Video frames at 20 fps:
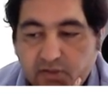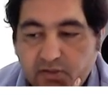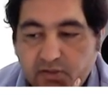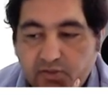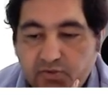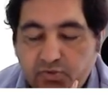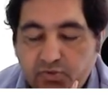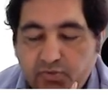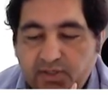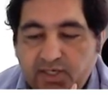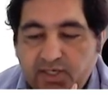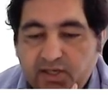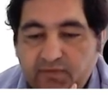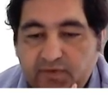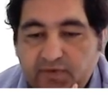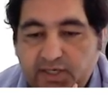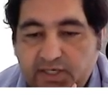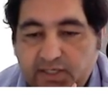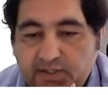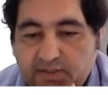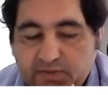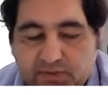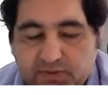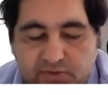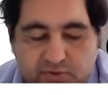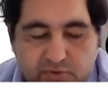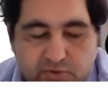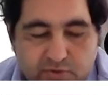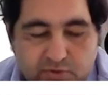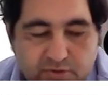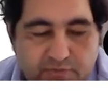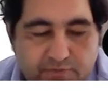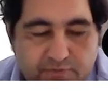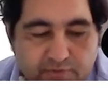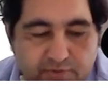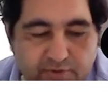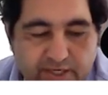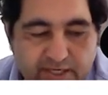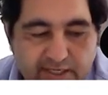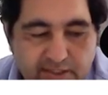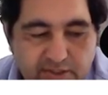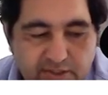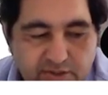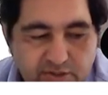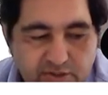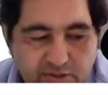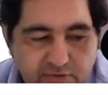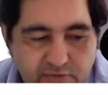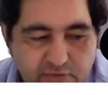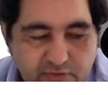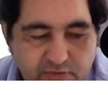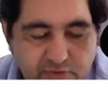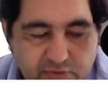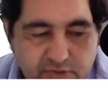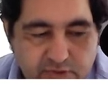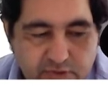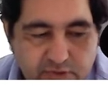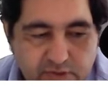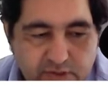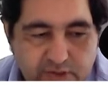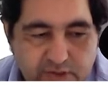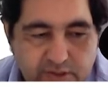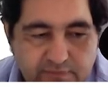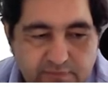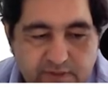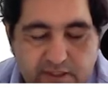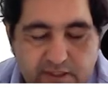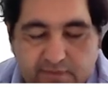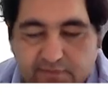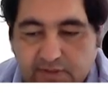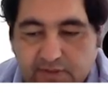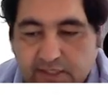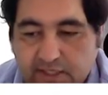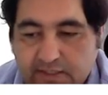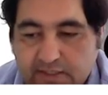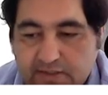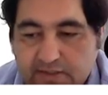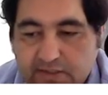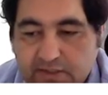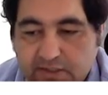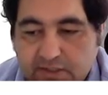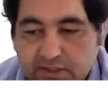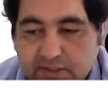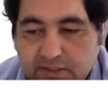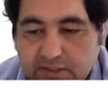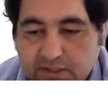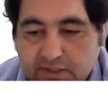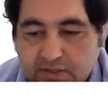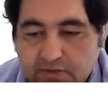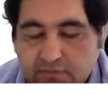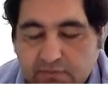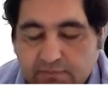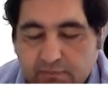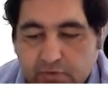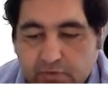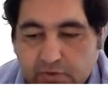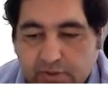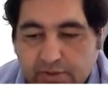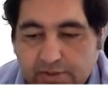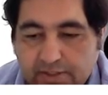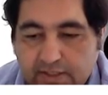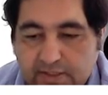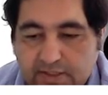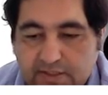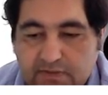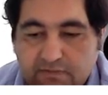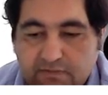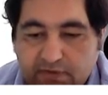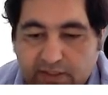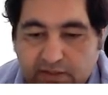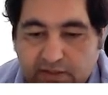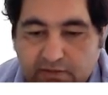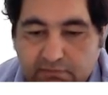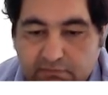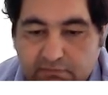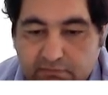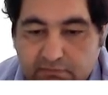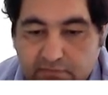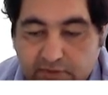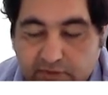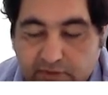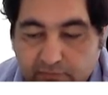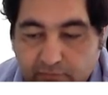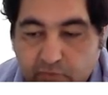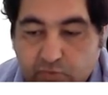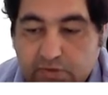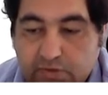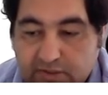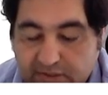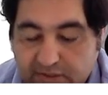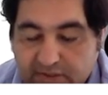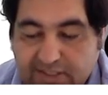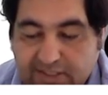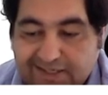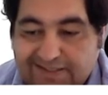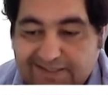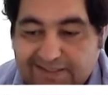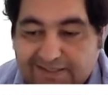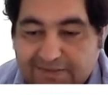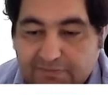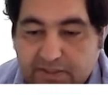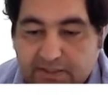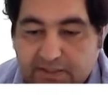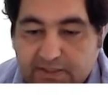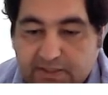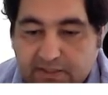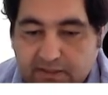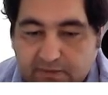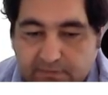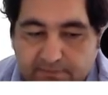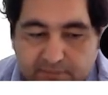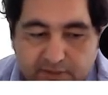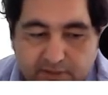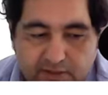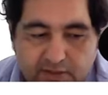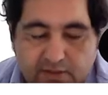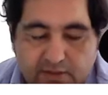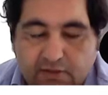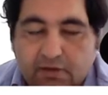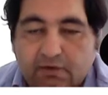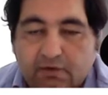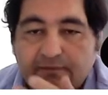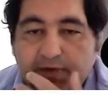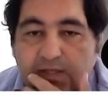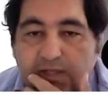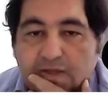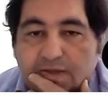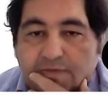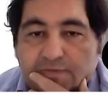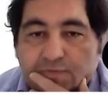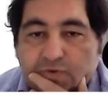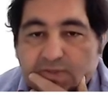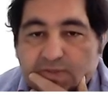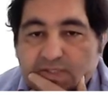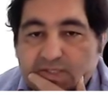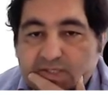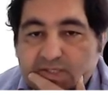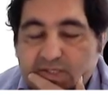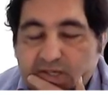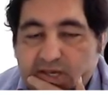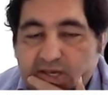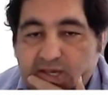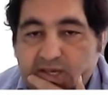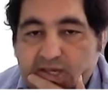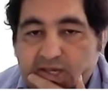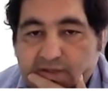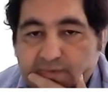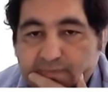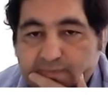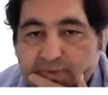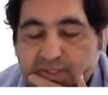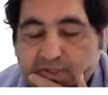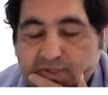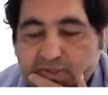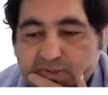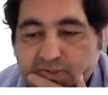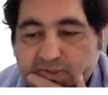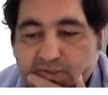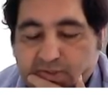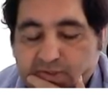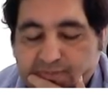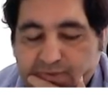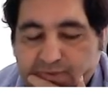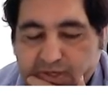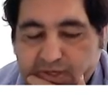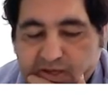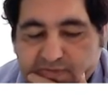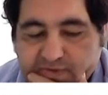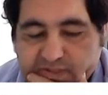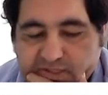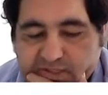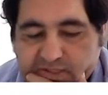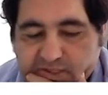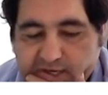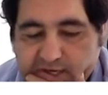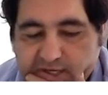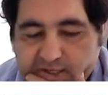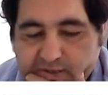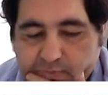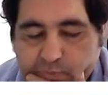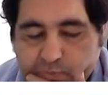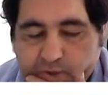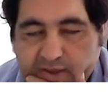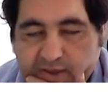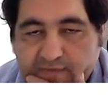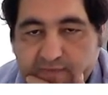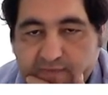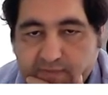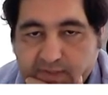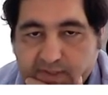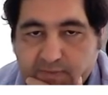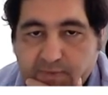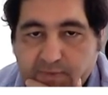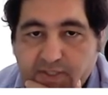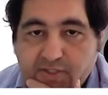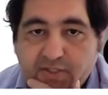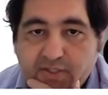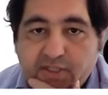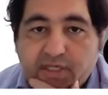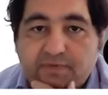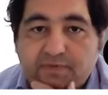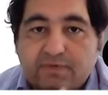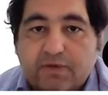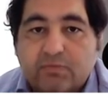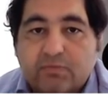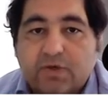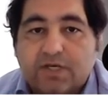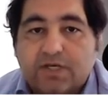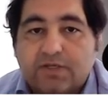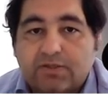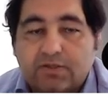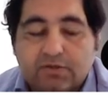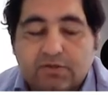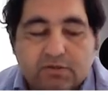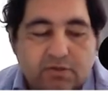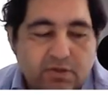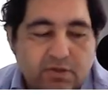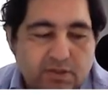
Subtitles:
Do you have any sort of range to sort of give that for this? Well, more than that is better. Well, I would say, because if you have a sine wave, especially if you wanted to do